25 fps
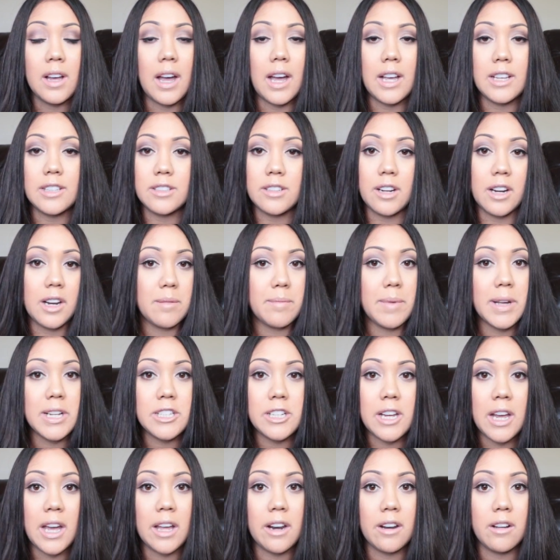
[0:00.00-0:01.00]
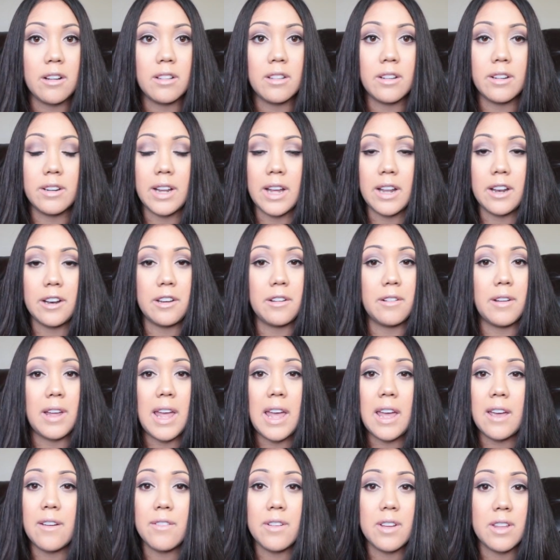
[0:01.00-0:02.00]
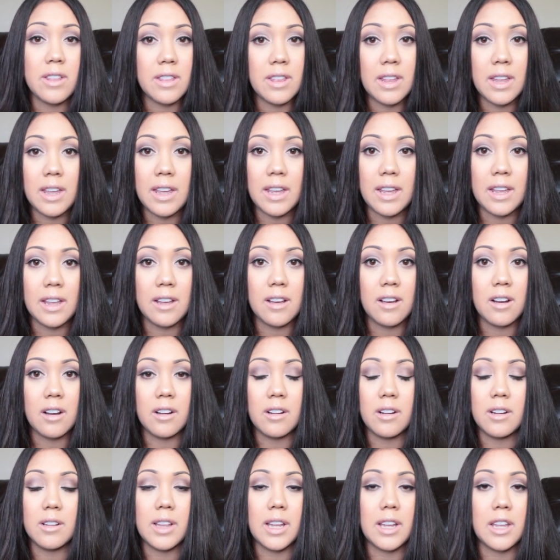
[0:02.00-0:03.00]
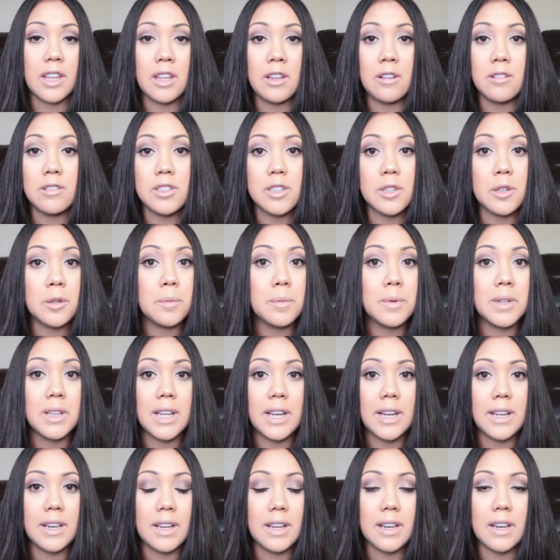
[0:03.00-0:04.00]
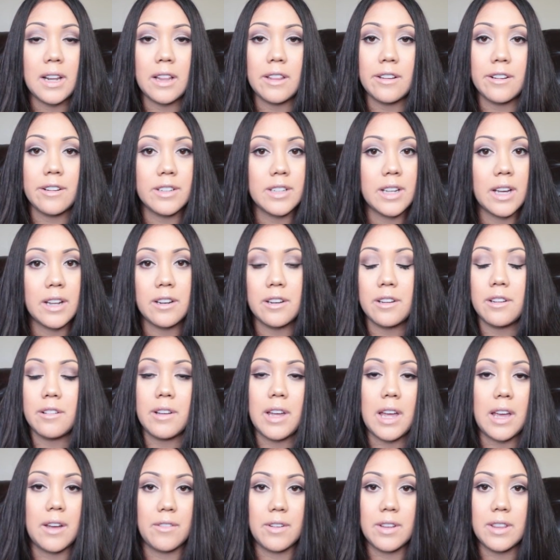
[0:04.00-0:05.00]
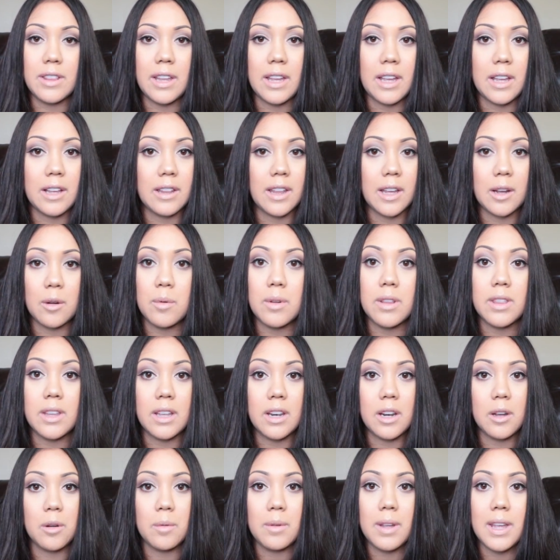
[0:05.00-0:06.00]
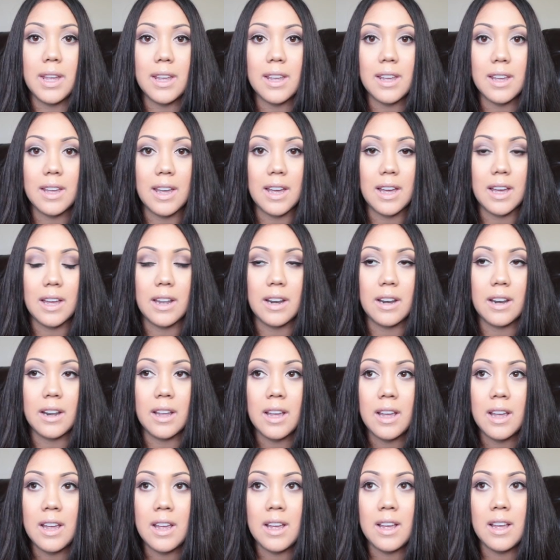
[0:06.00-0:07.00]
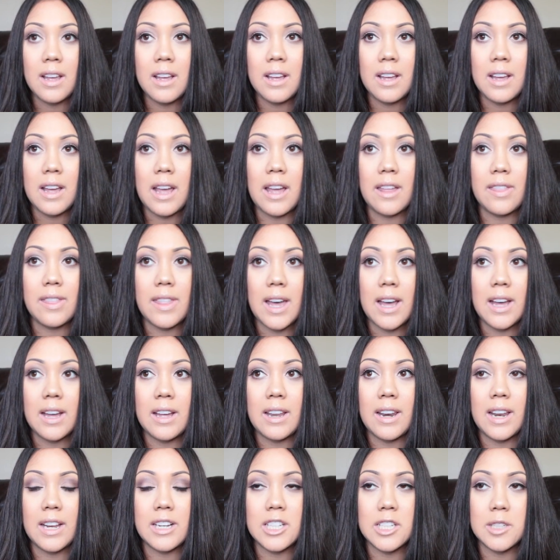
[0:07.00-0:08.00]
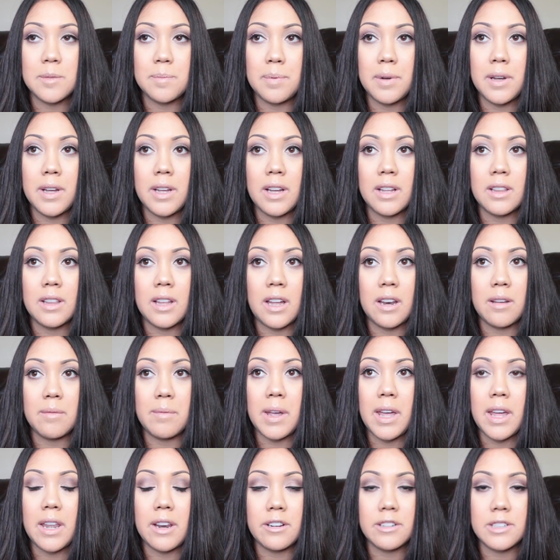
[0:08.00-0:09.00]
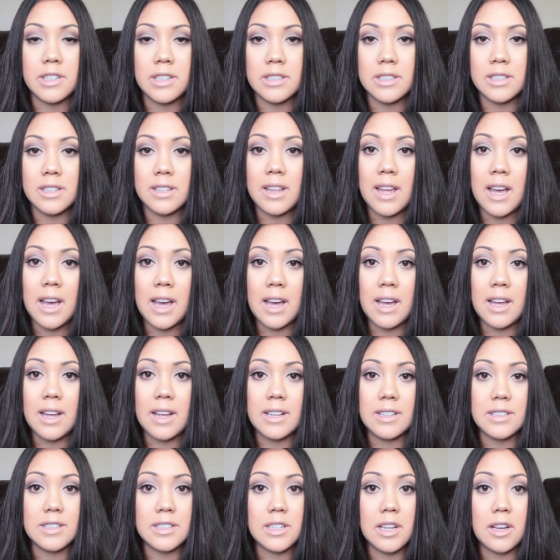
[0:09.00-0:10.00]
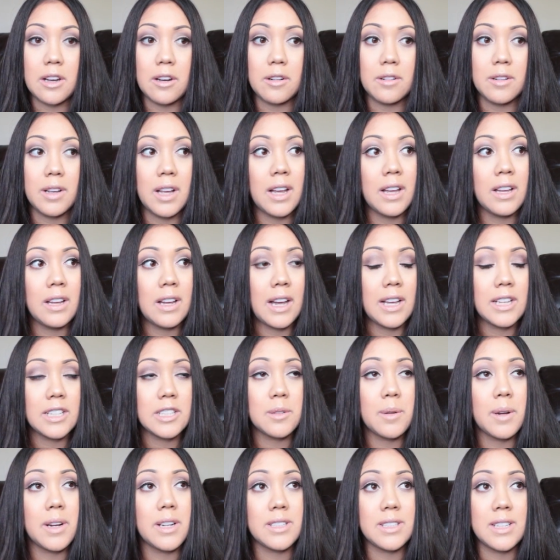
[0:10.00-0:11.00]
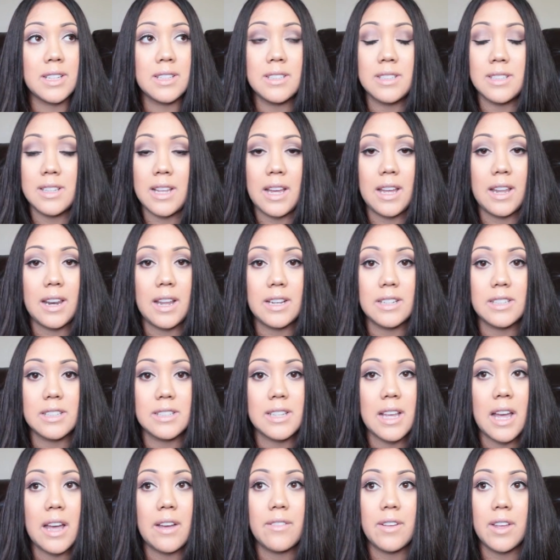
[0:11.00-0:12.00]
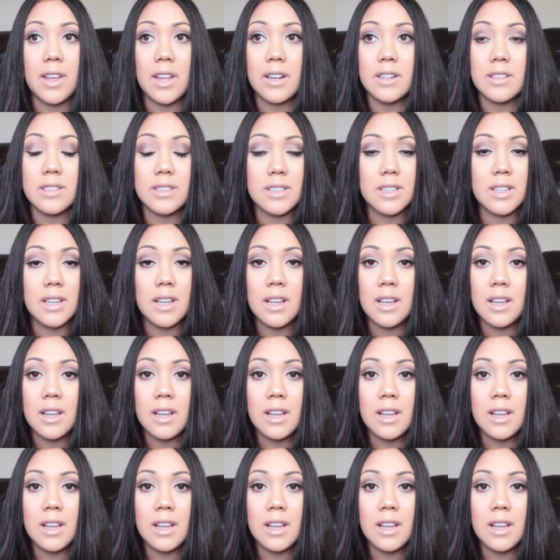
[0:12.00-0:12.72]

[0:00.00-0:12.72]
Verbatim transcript: I started my channel, learned how to do everything uh, like YouTube related. I learned how to do everything like within a week and and that and I just put a lot of my energy into that. And so I swear since then I just haven't